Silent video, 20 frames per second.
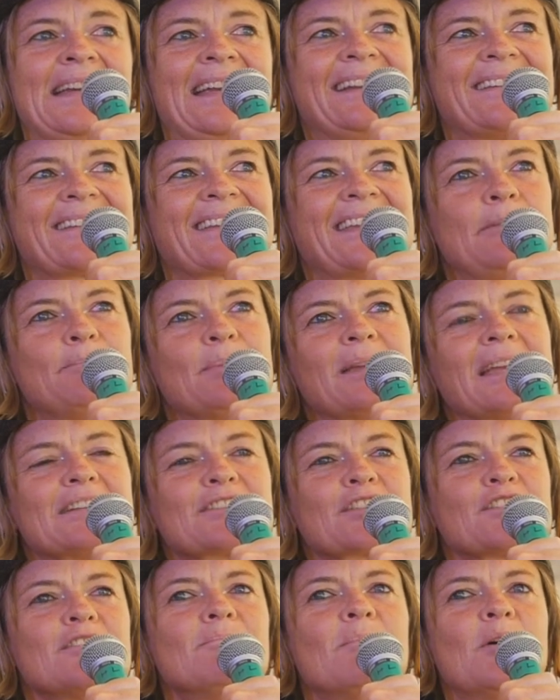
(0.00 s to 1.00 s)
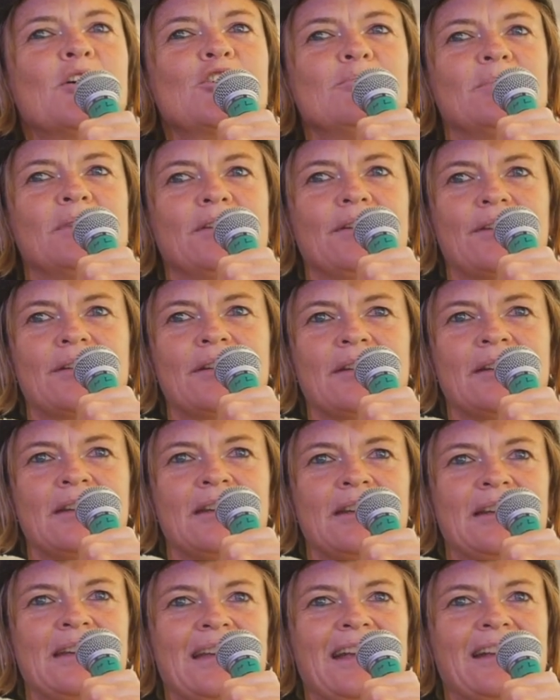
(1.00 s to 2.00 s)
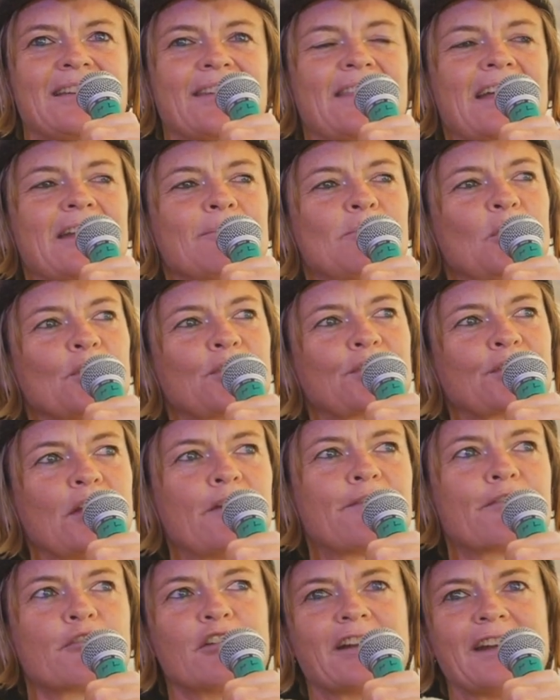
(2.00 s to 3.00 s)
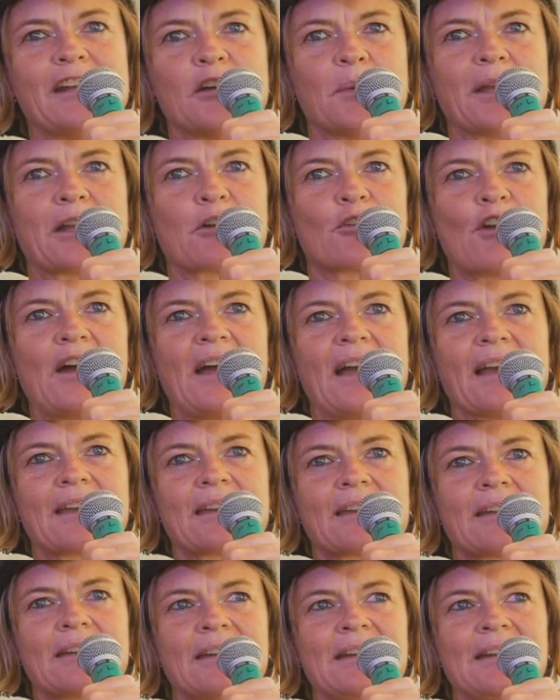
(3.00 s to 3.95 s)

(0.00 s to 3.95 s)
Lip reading: It's keeping it to the moment. It's then more suffering that we crack.